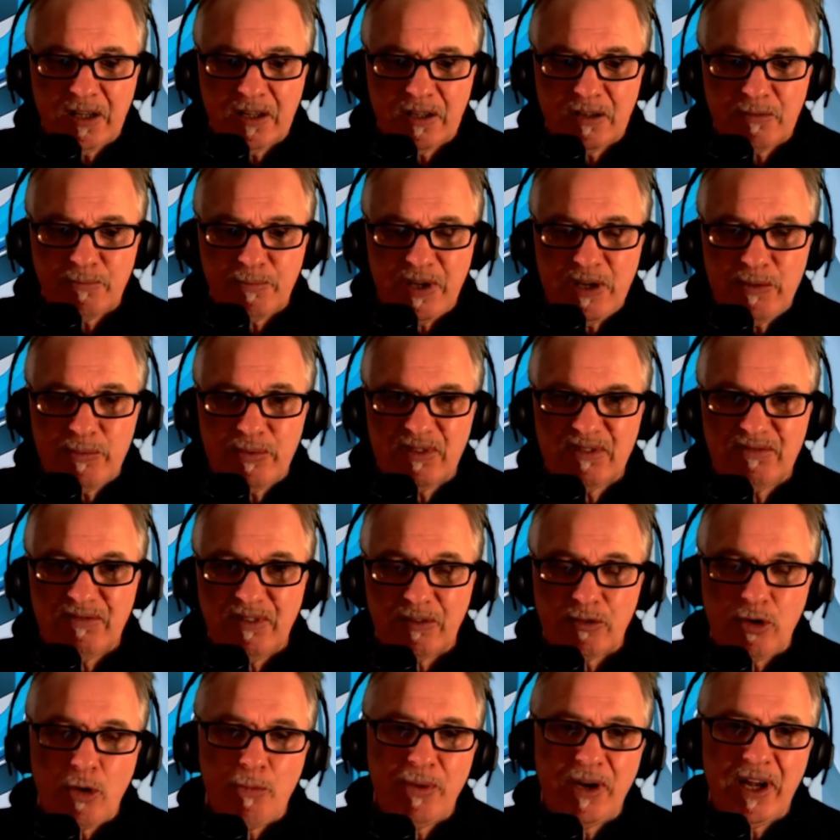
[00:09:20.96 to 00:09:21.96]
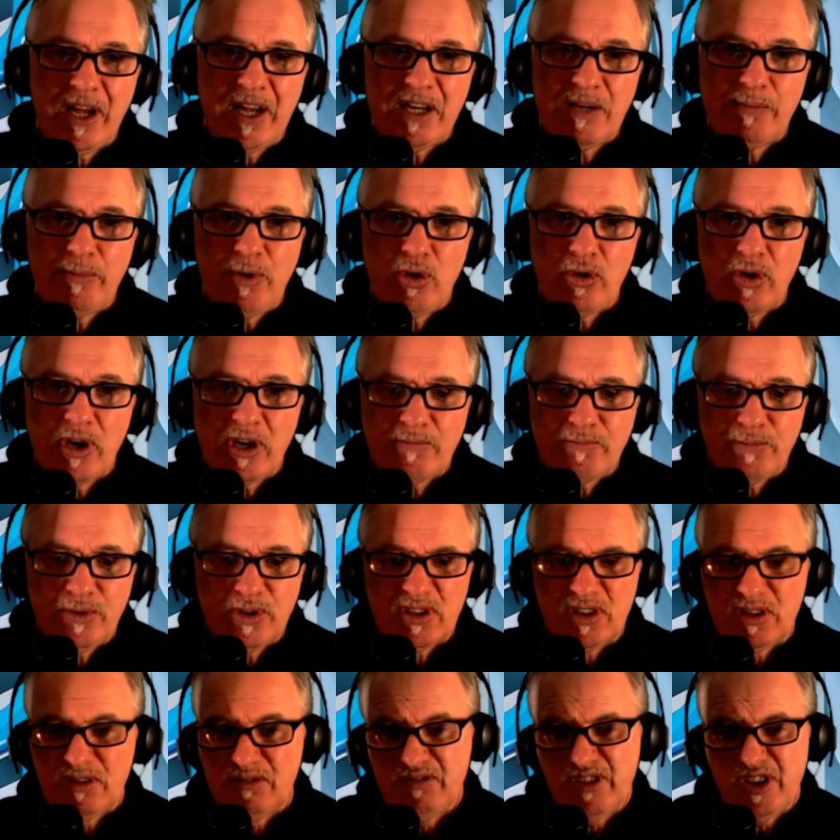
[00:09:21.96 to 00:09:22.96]
People complained about it,
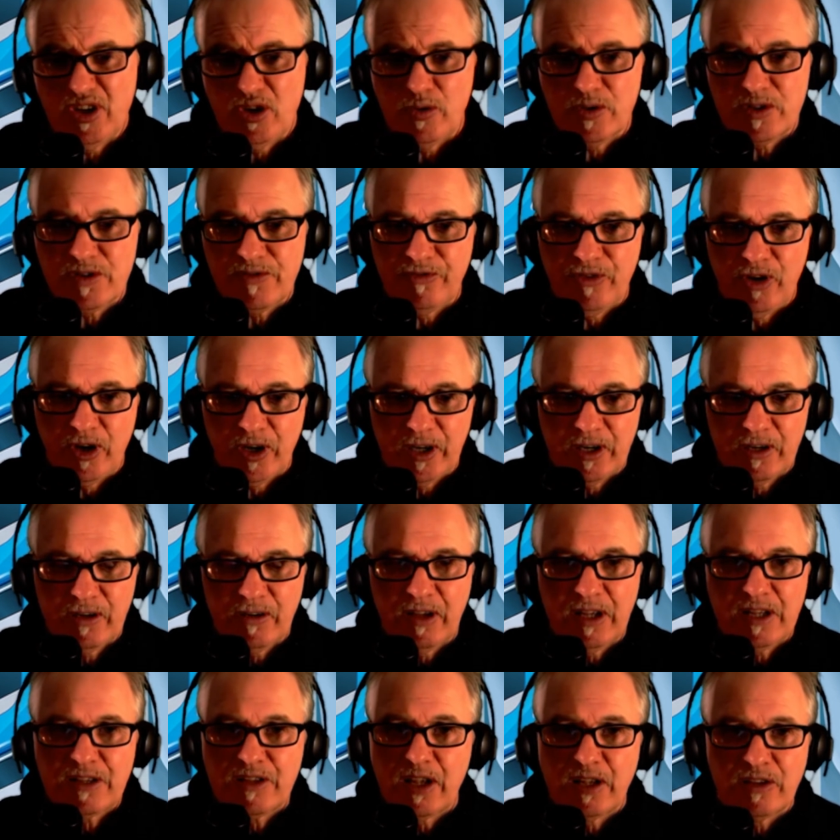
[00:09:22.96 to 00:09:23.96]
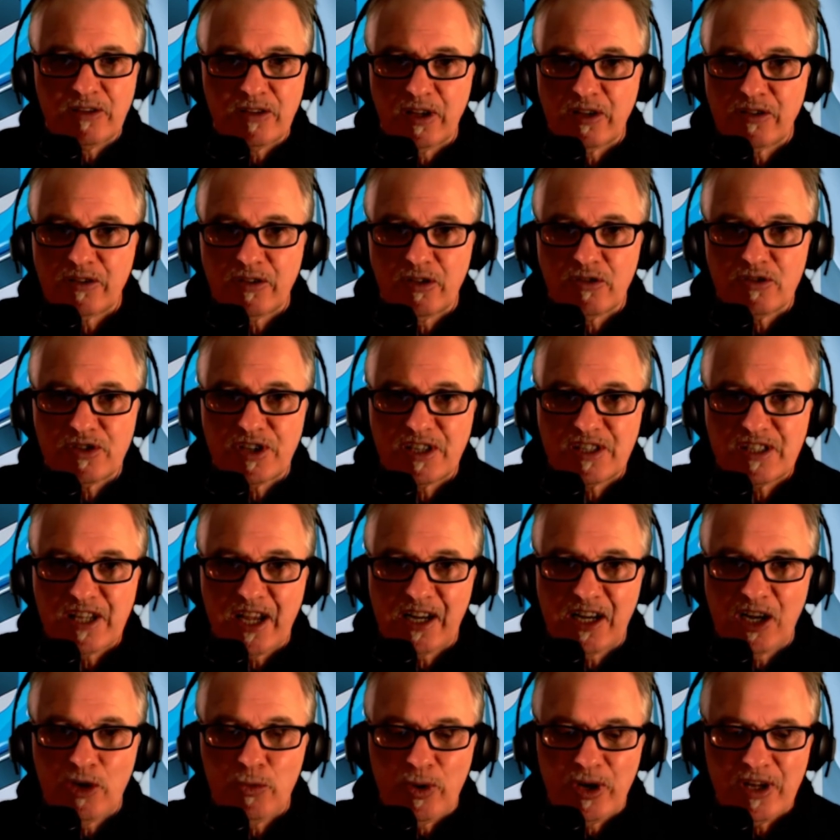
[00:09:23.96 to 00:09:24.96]
but it's fine. It does
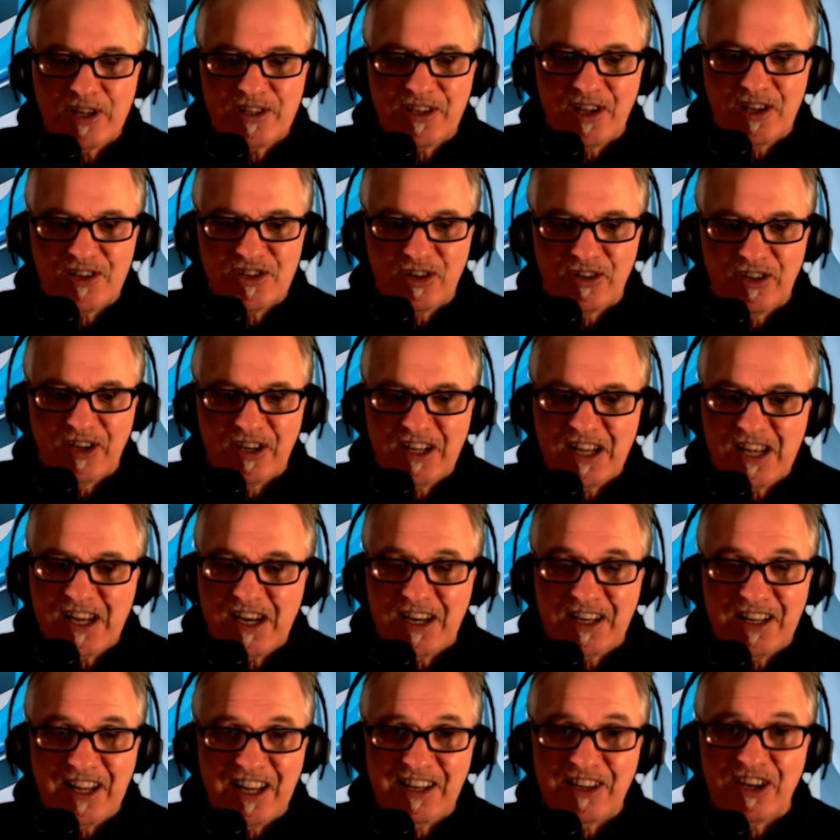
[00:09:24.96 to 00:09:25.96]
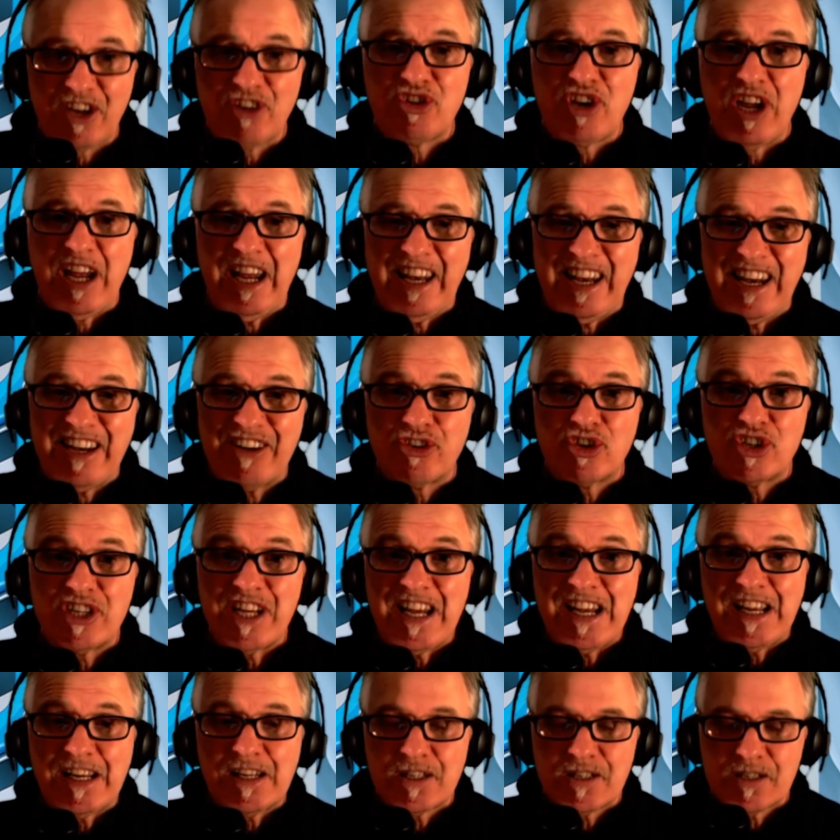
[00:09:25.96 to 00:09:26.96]
exactly what it says on the tin. It
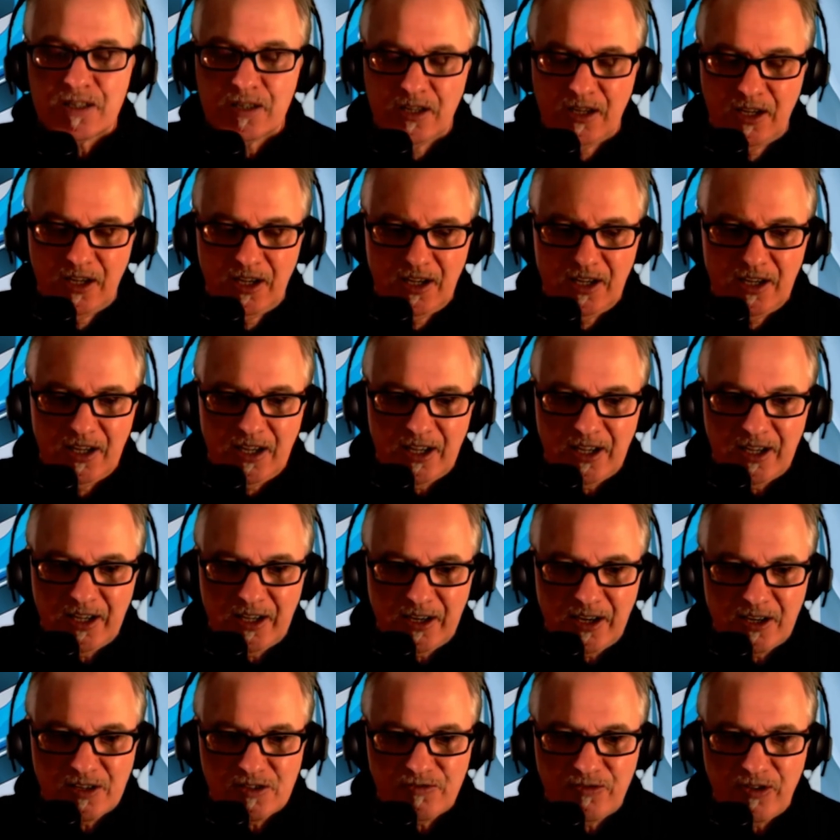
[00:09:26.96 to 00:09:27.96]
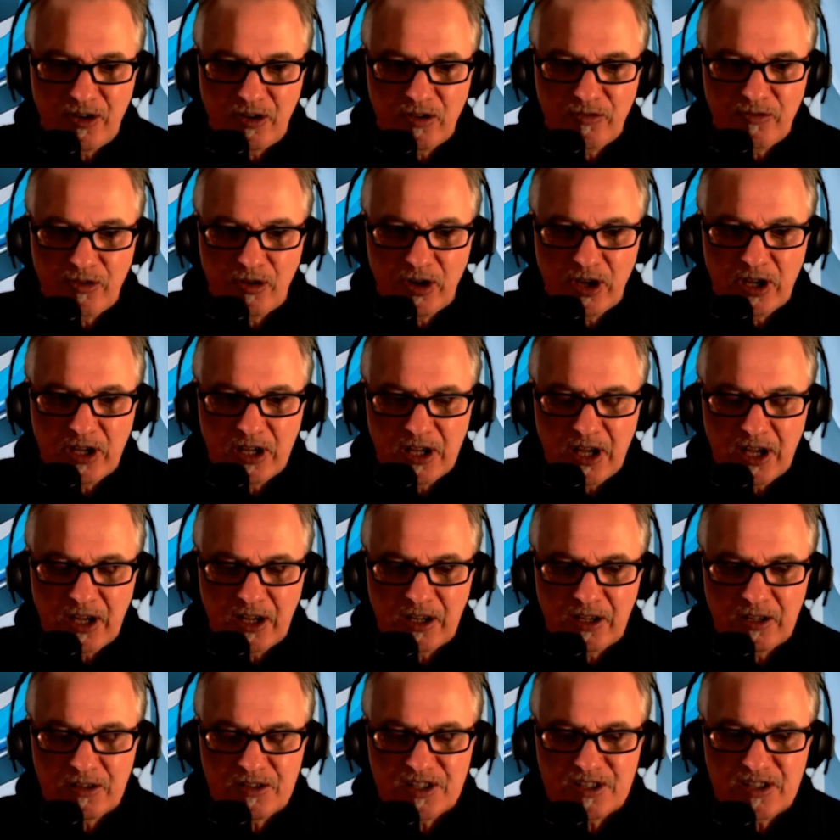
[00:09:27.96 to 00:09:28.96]
entertains, and it's very, very
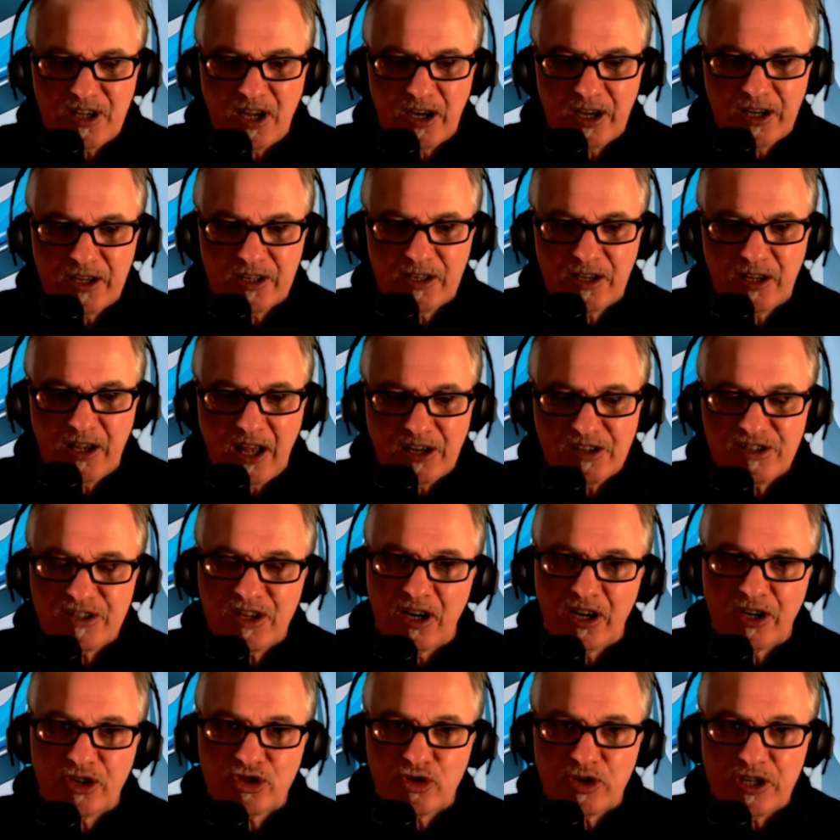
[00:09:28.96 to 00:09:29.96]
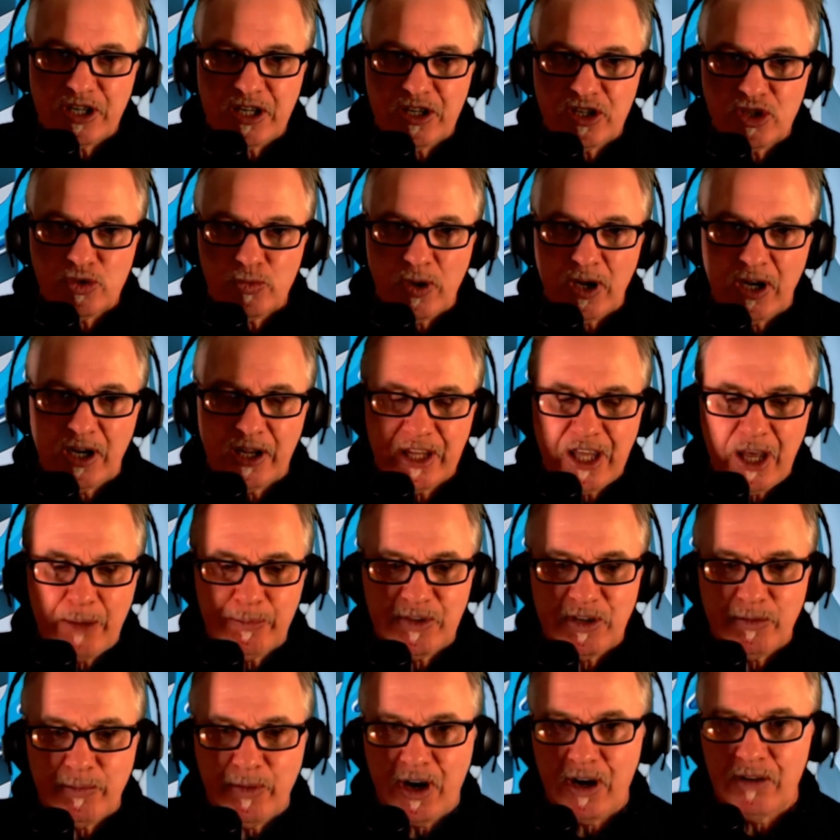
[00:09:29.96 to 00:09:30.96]
solid, and solid 3D as well.
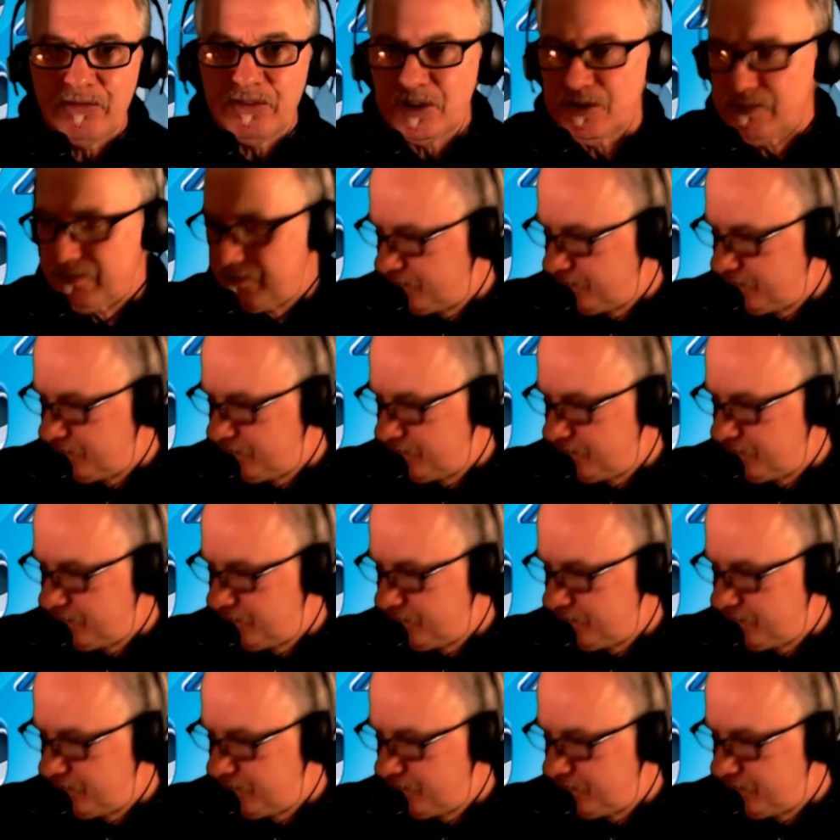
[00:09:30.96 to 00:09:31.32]
Captain Marvel.